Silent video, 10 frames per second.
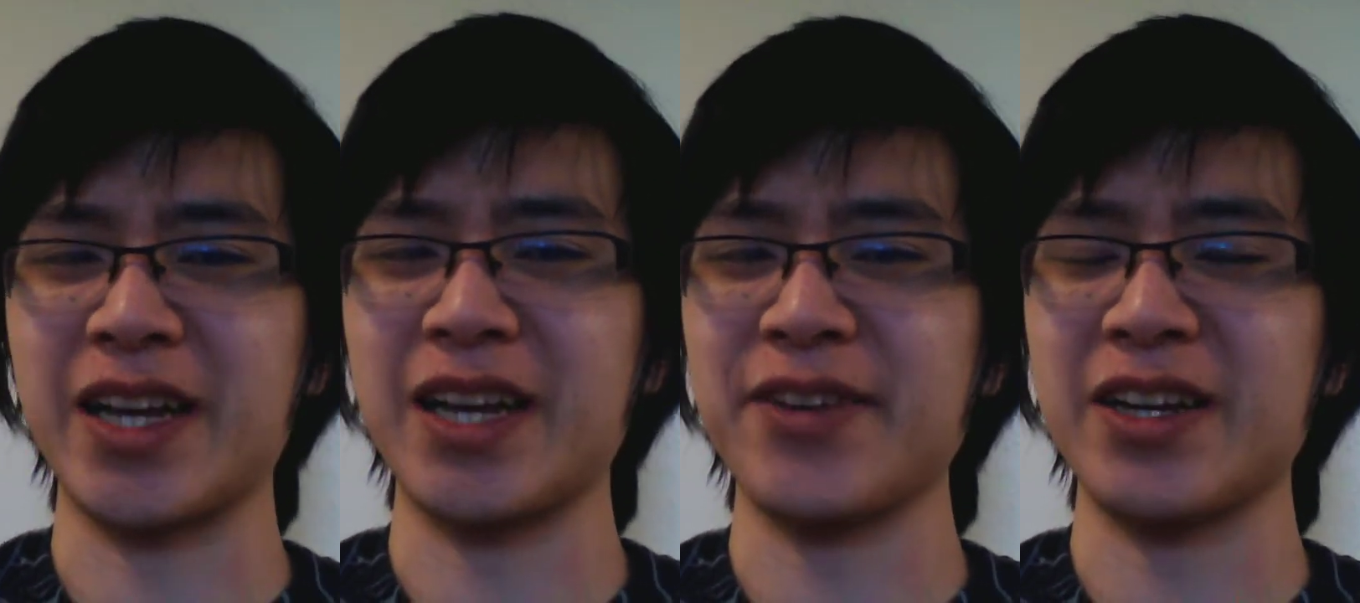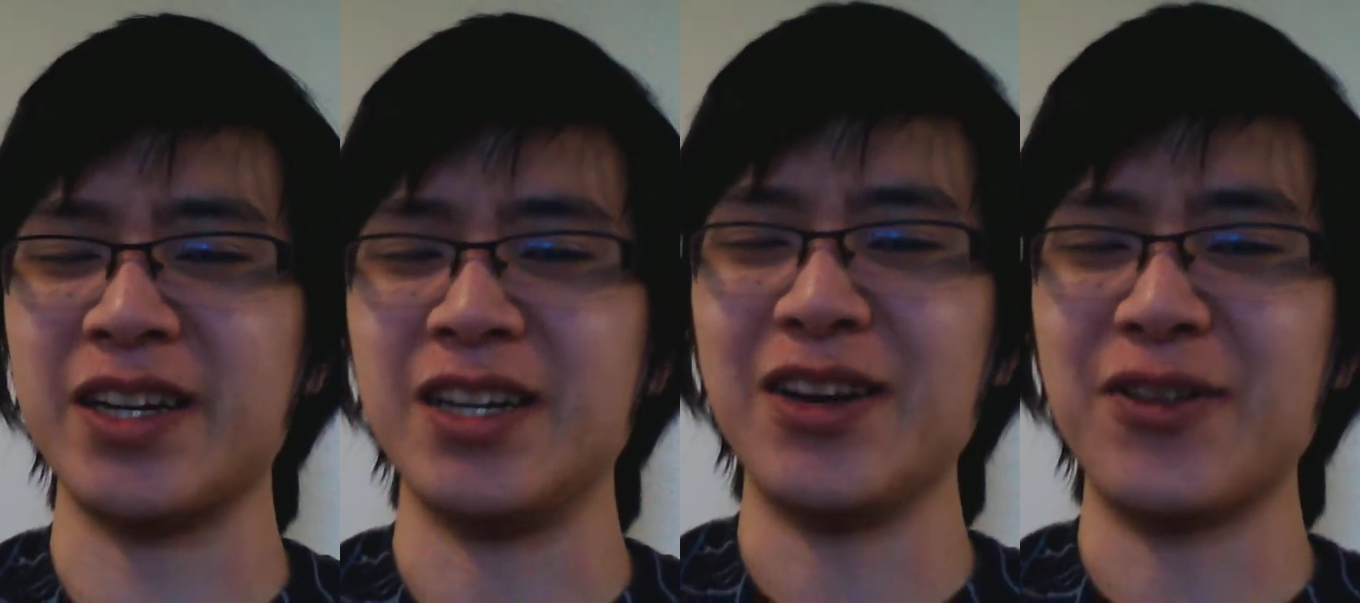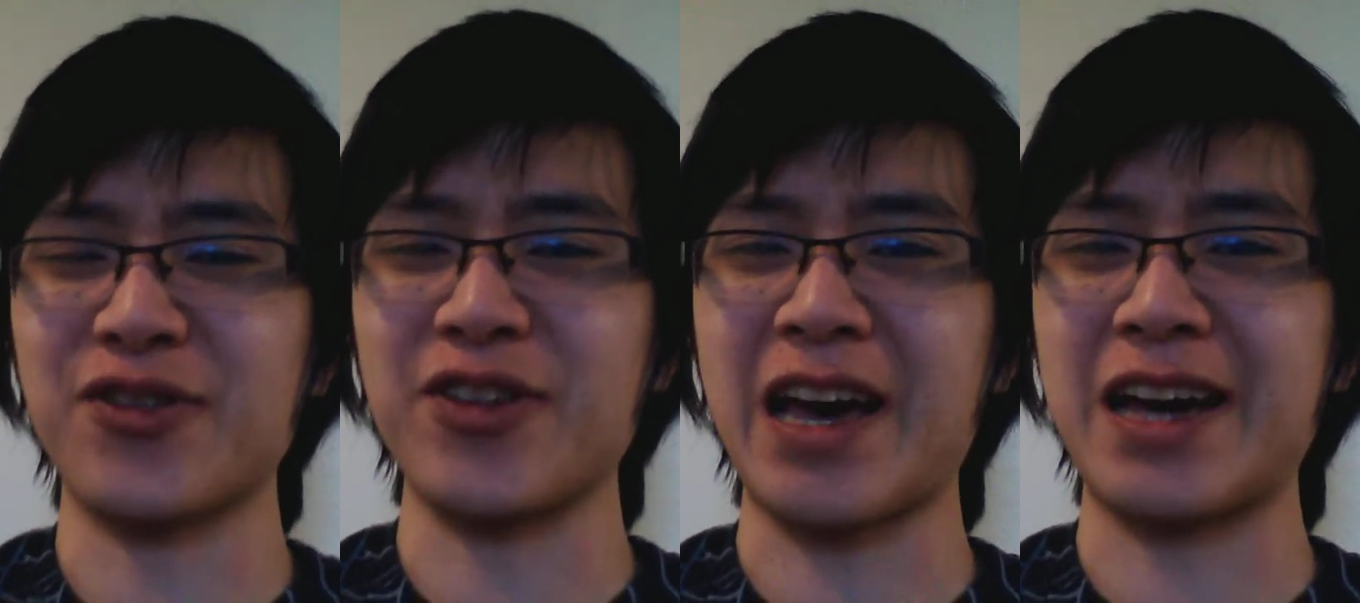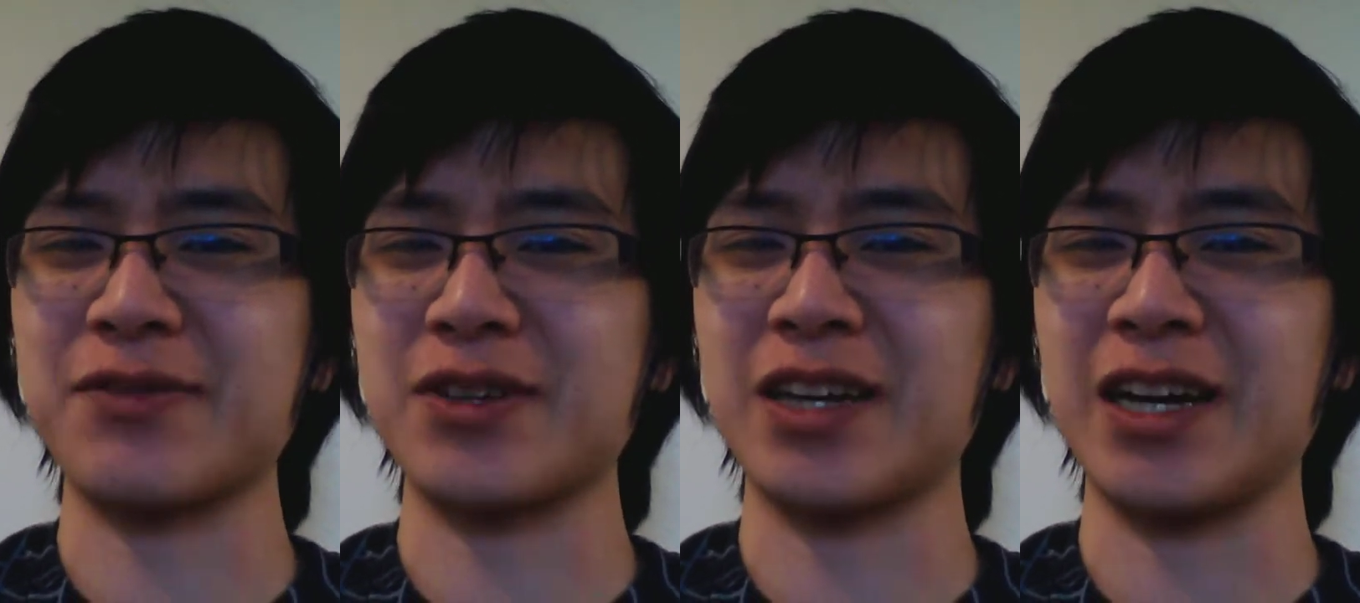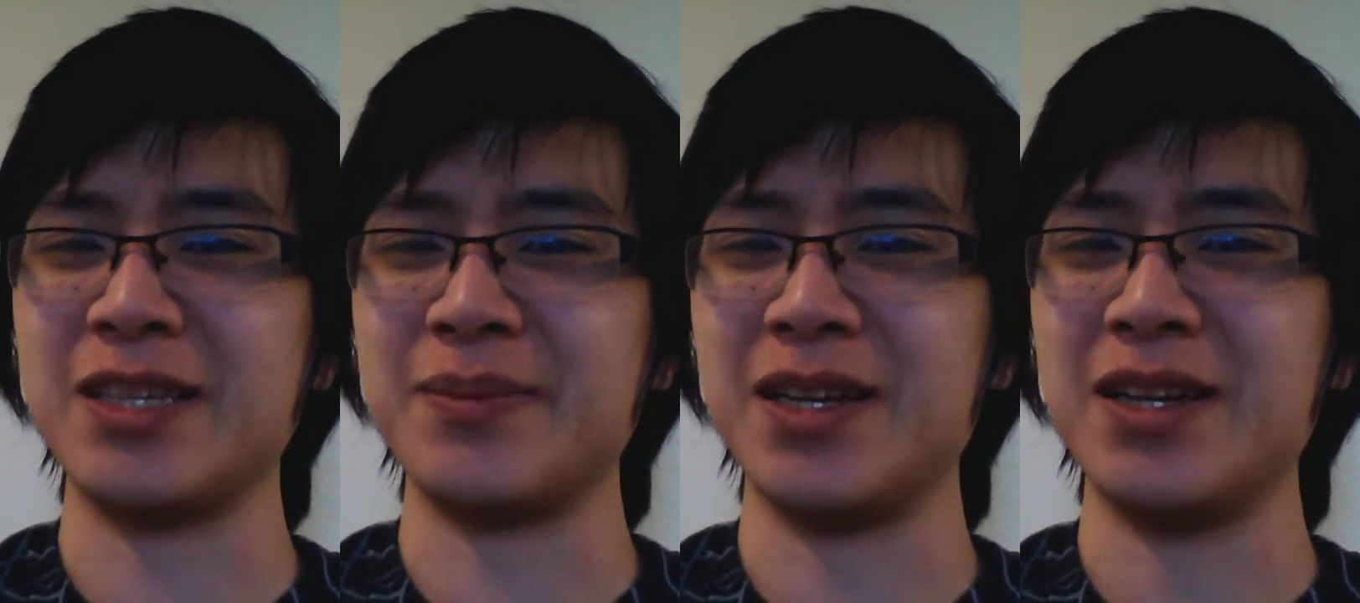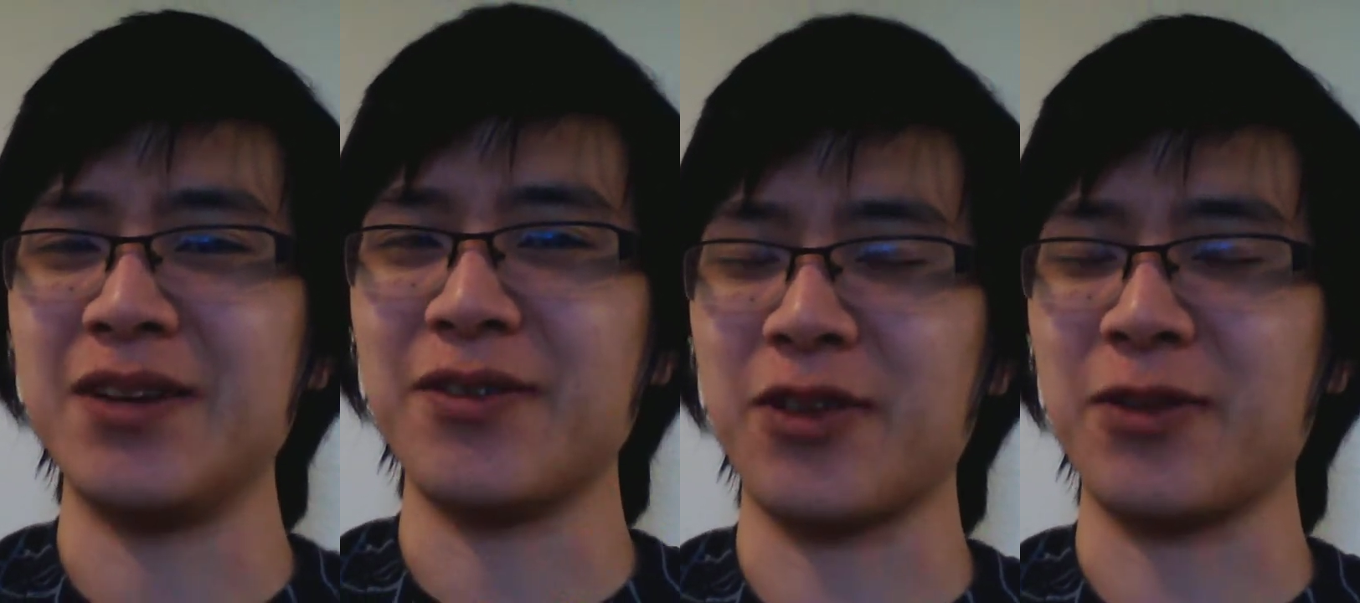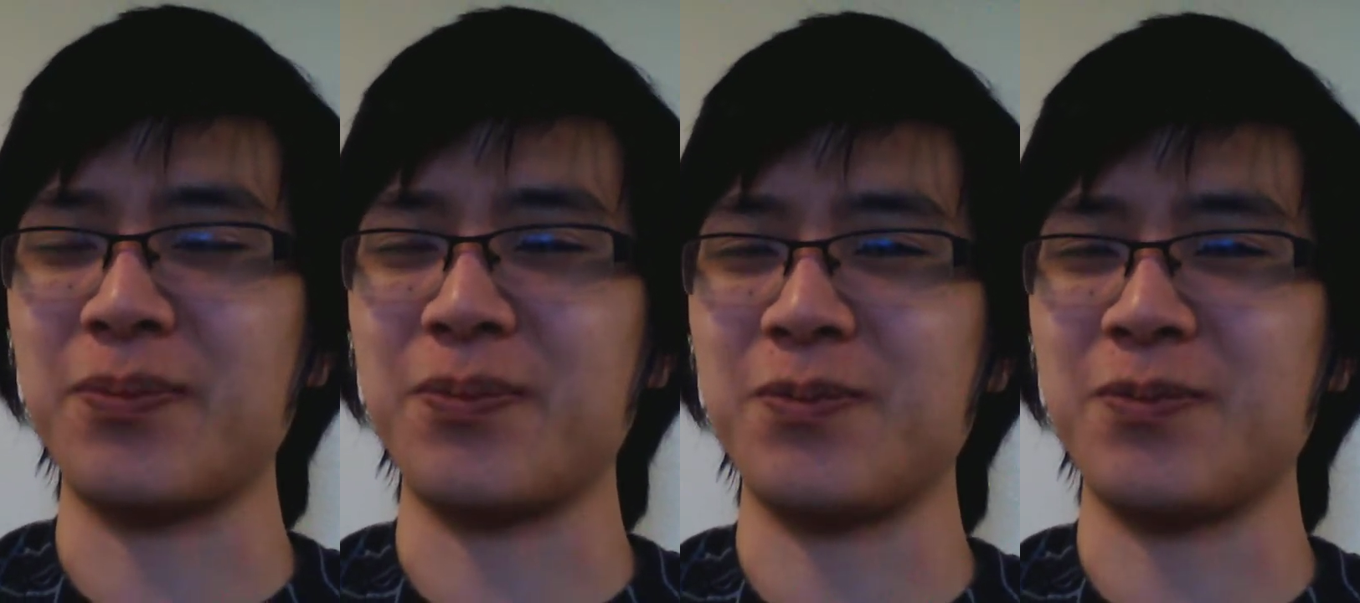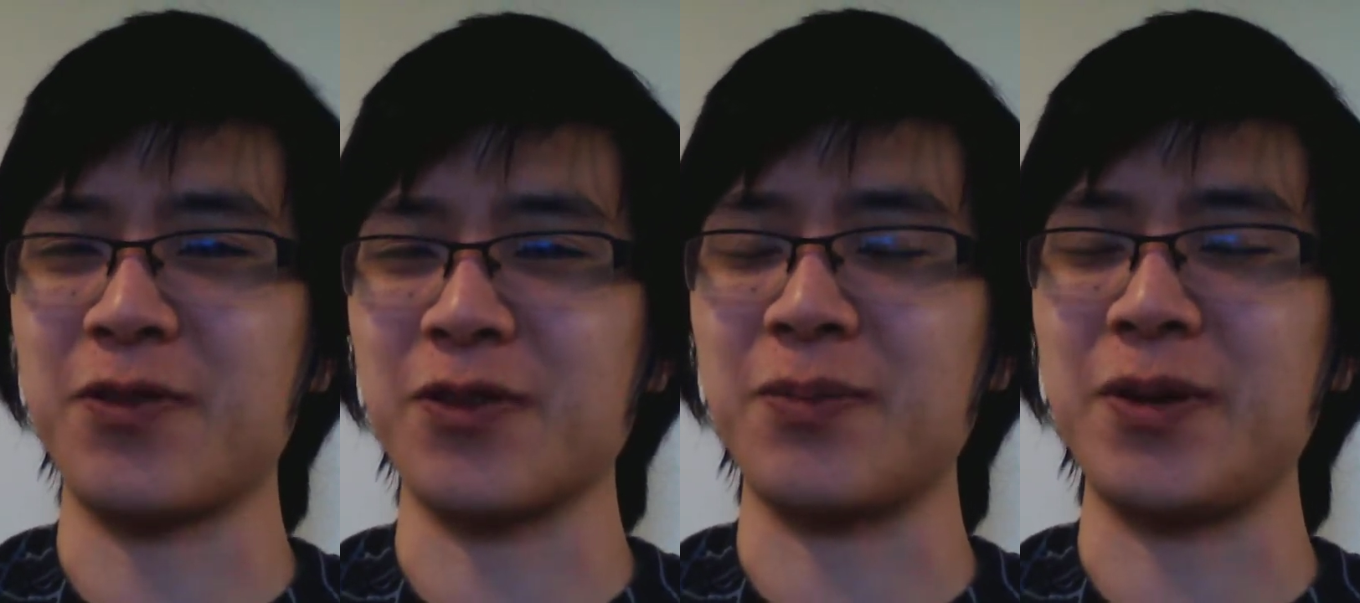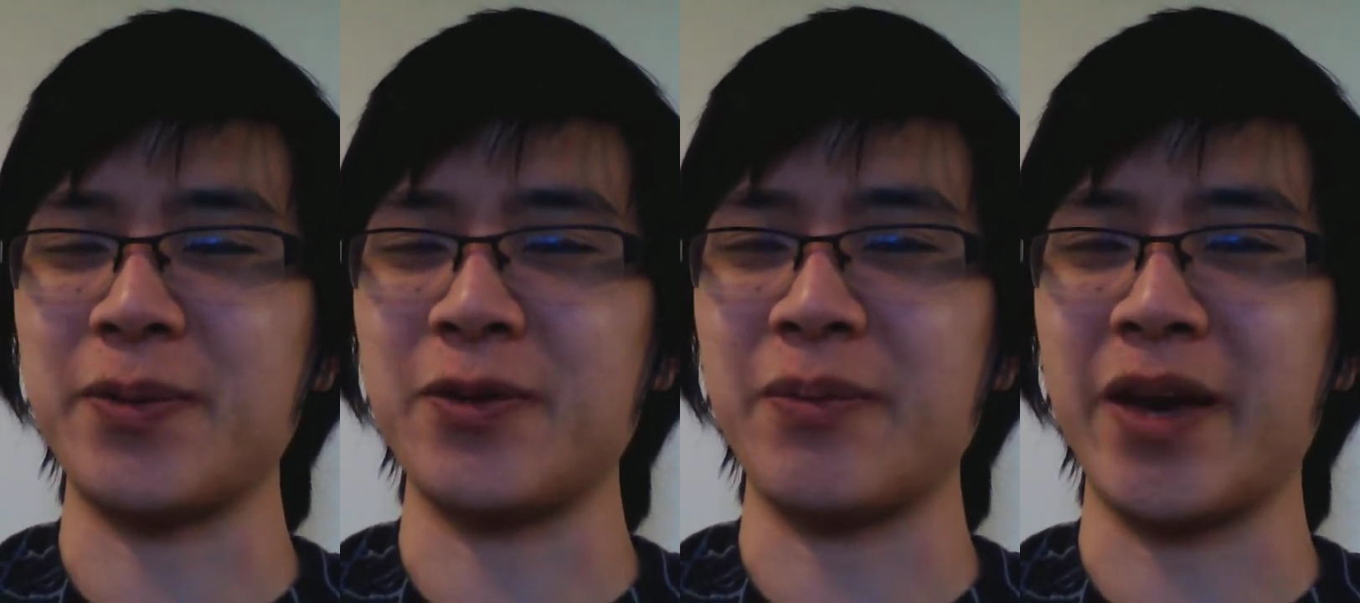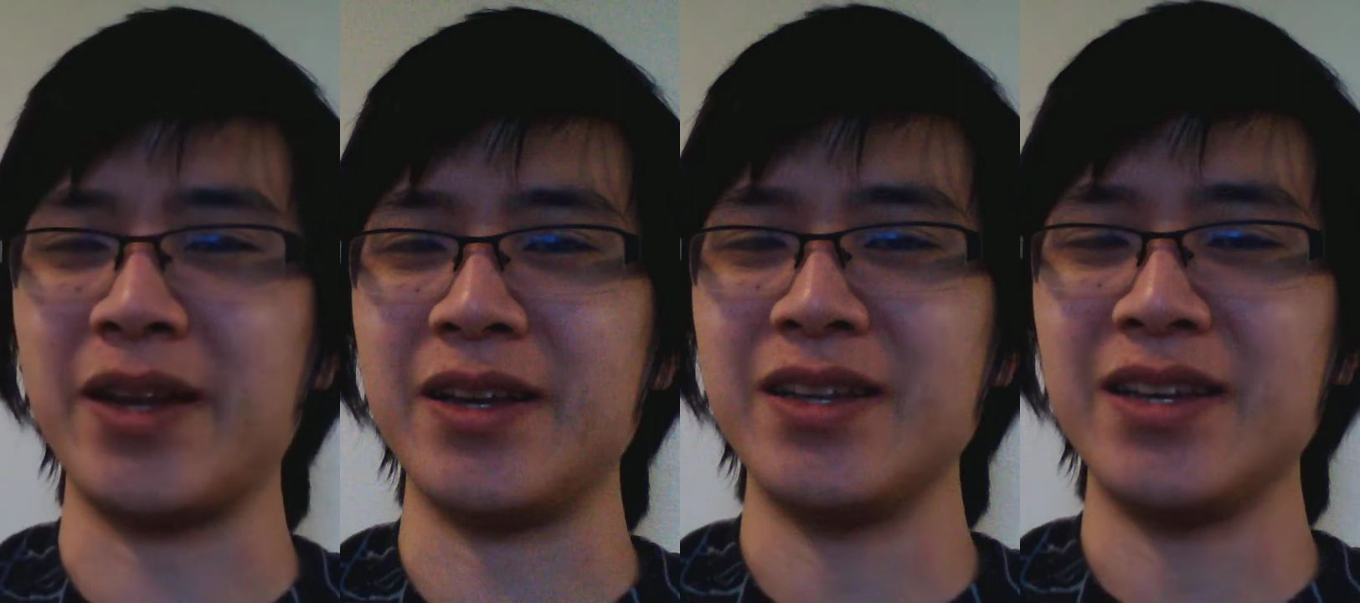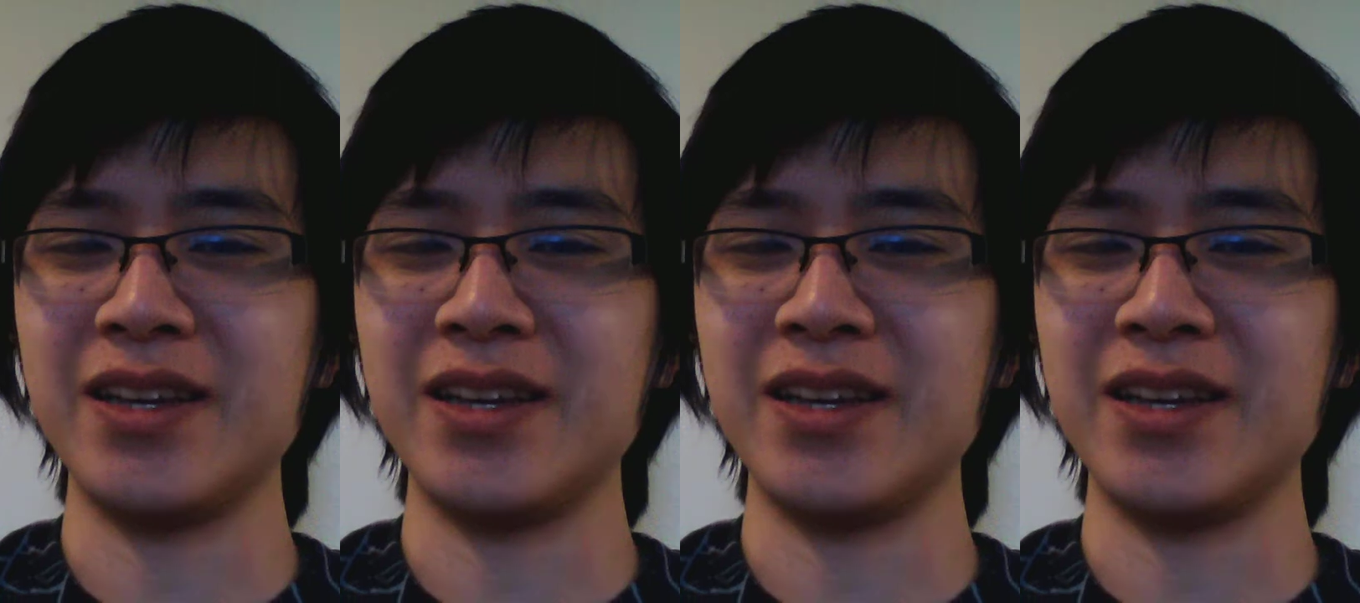kind of like a free advertisement for the people who made it.